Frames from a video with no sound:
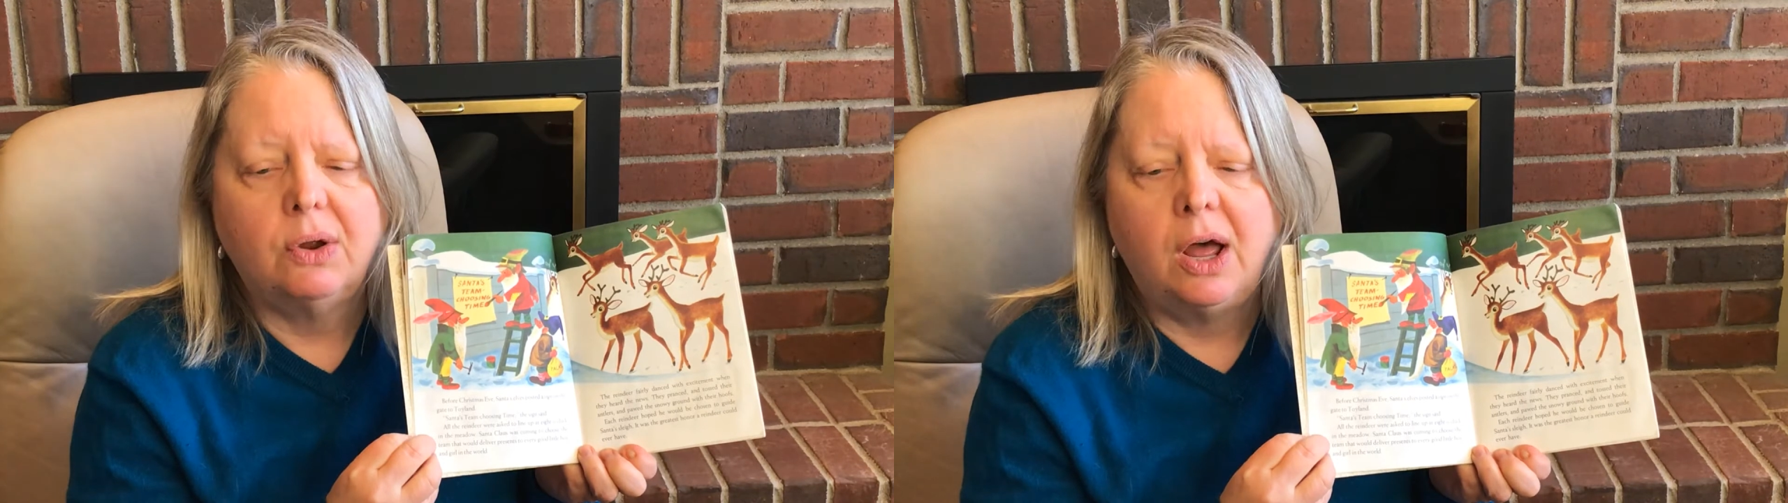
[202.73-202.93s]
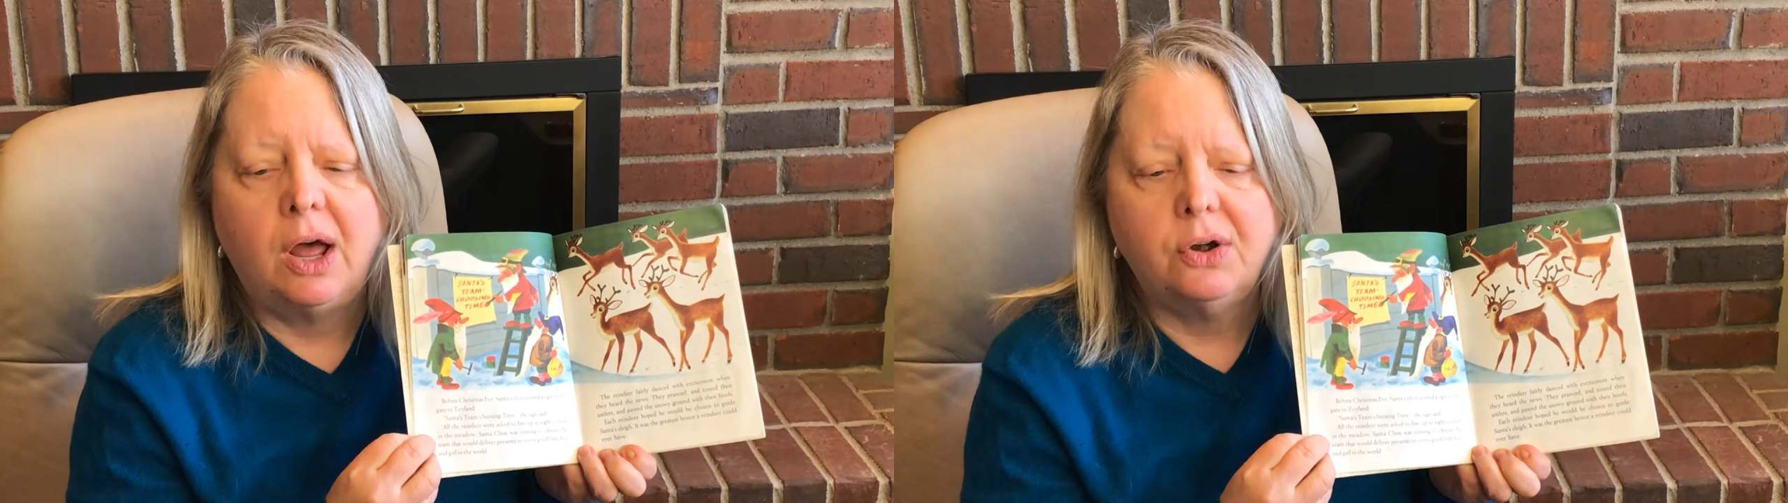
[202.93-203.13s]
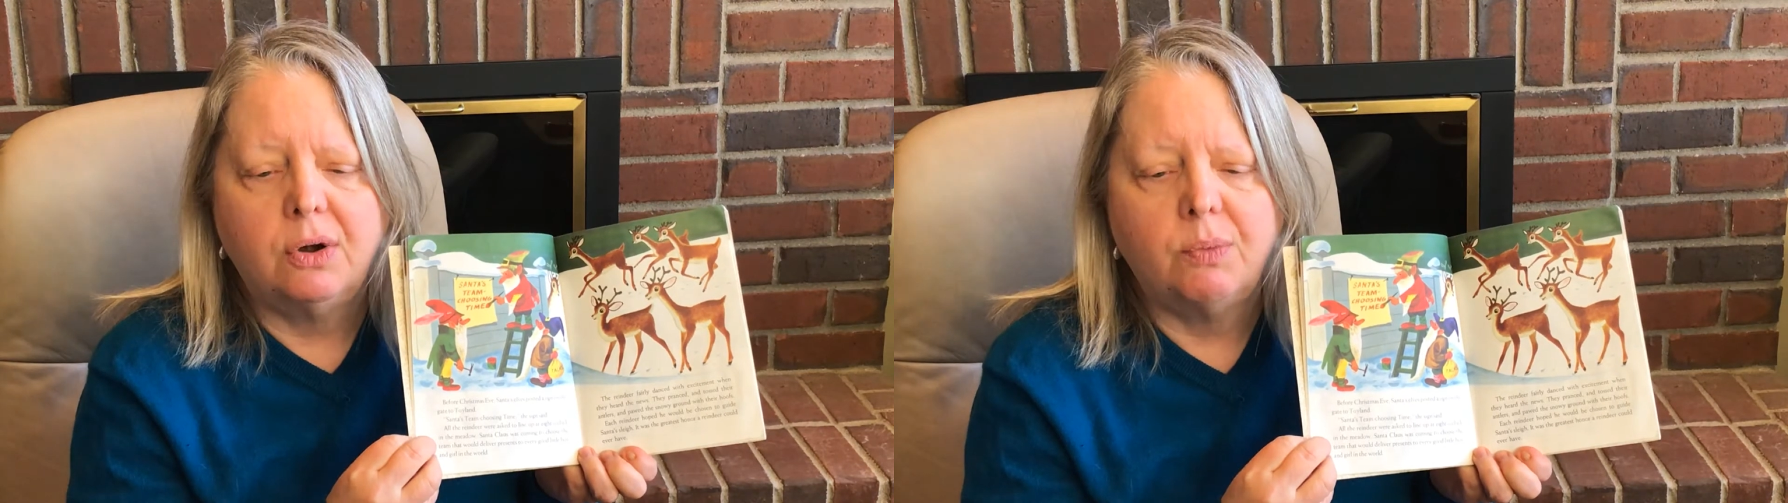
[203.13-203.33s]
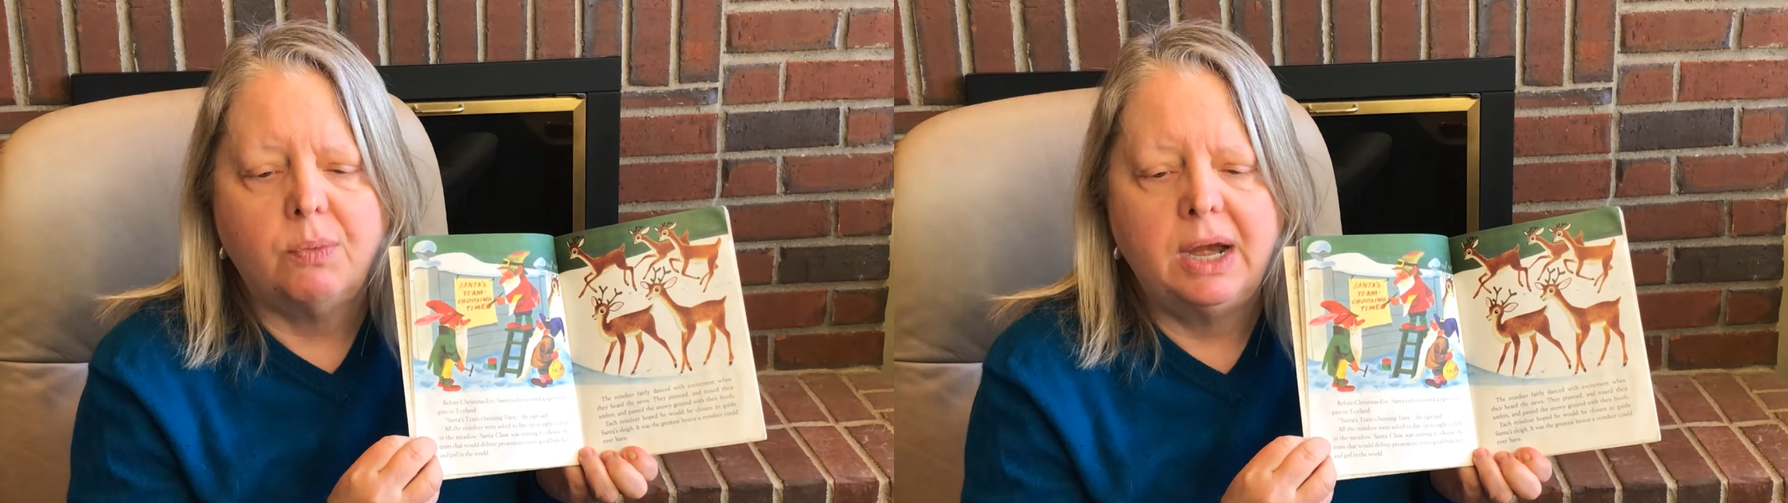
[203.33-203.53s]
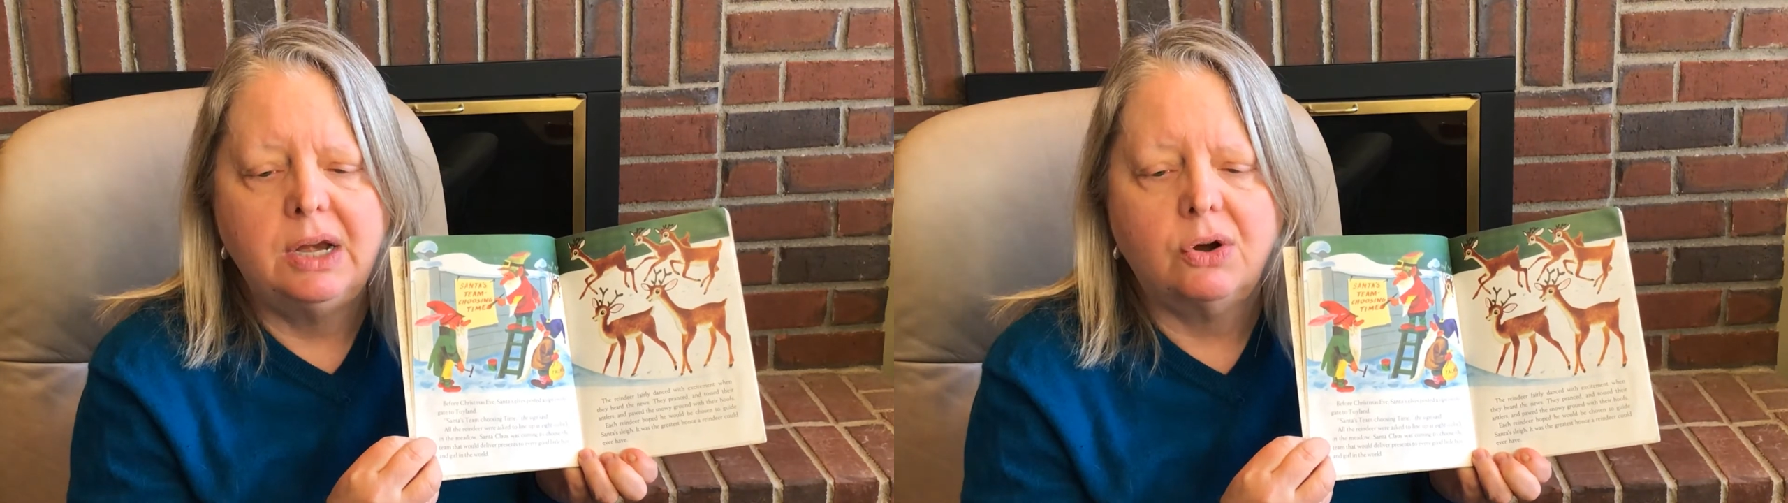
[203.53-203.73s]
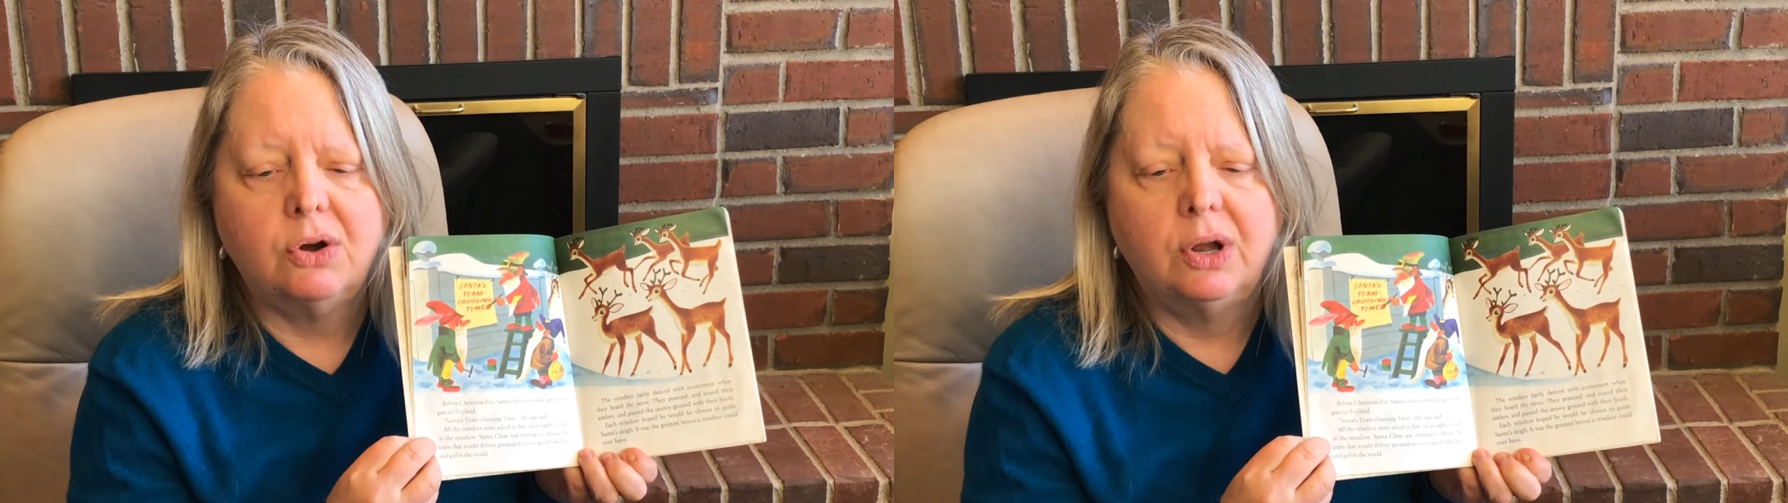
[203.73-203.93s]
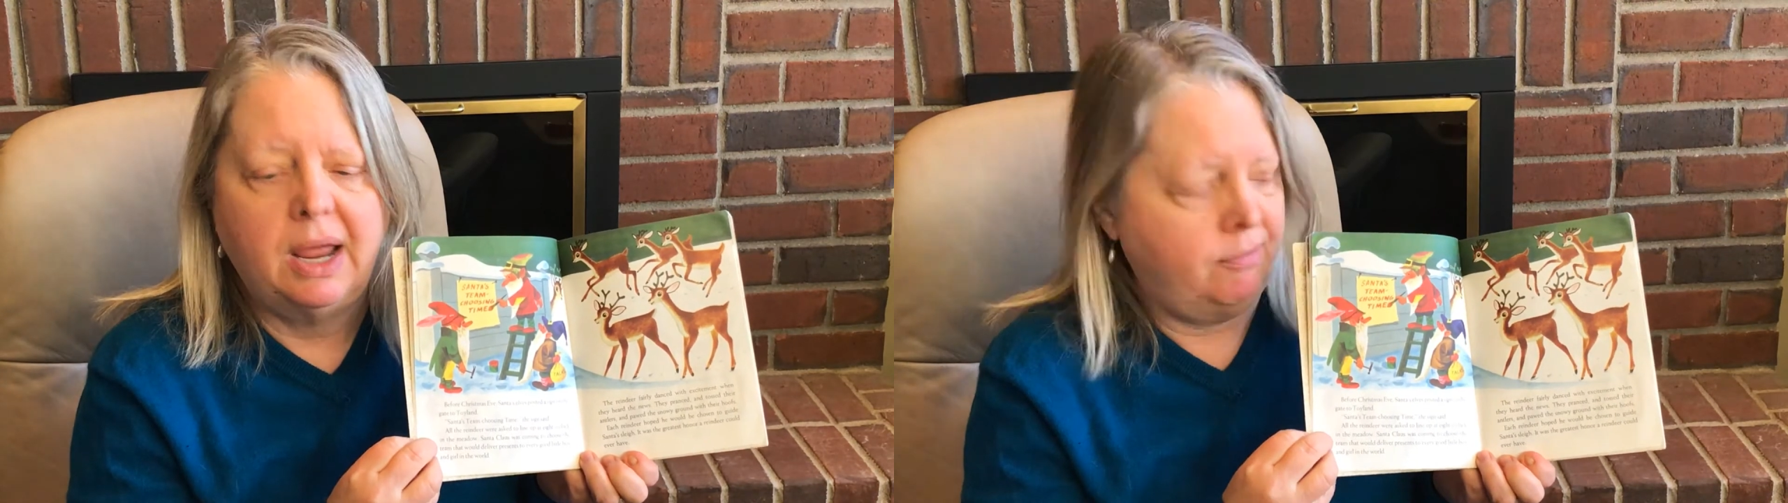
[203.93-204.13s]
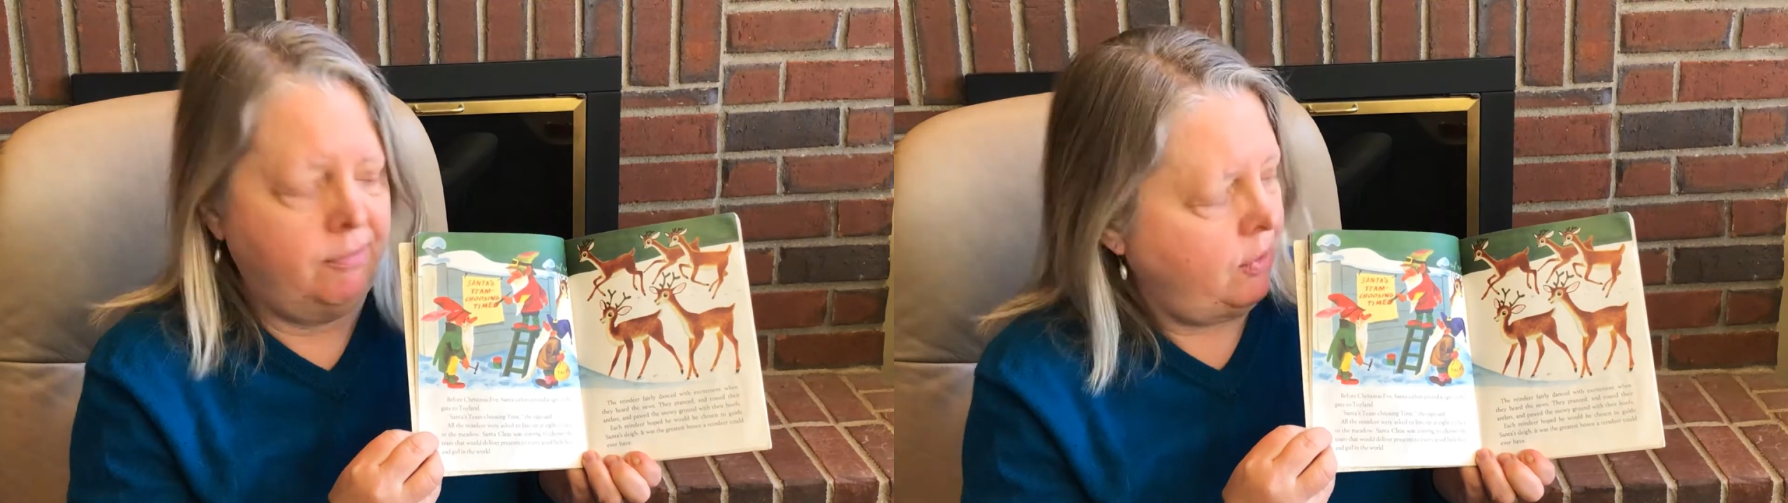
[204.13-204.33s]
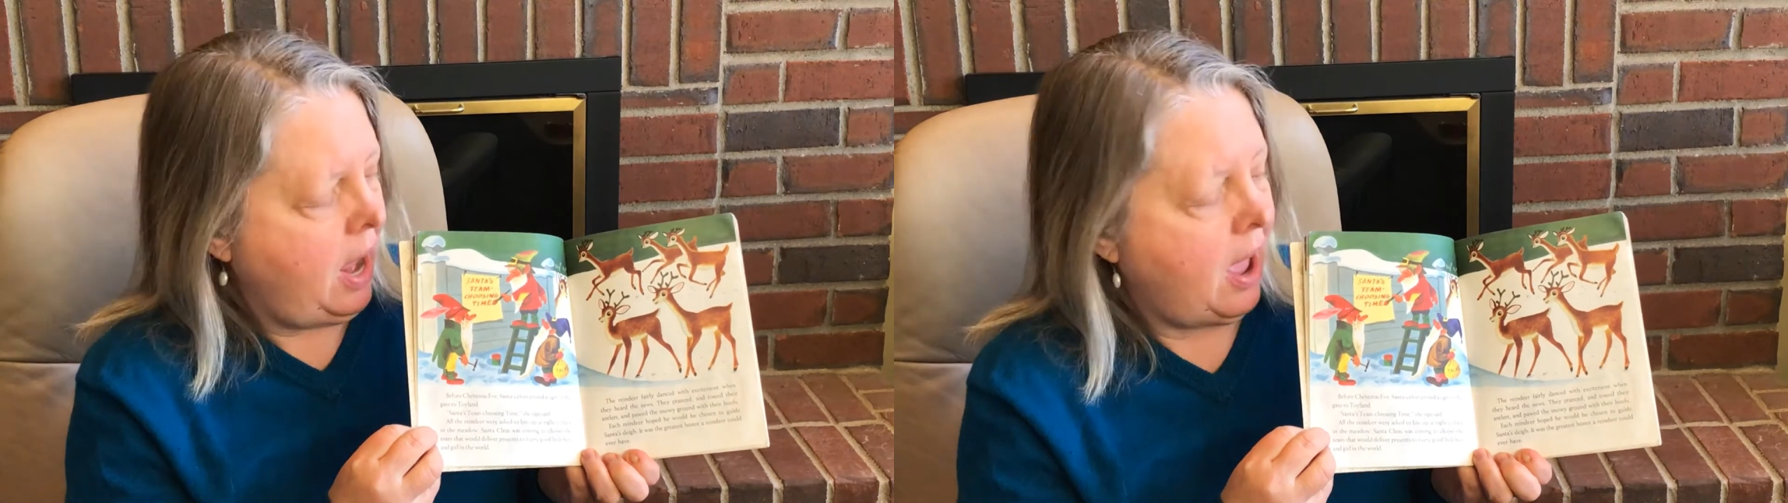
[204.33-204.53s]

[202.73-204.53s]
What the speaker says: honor a reindeer could ever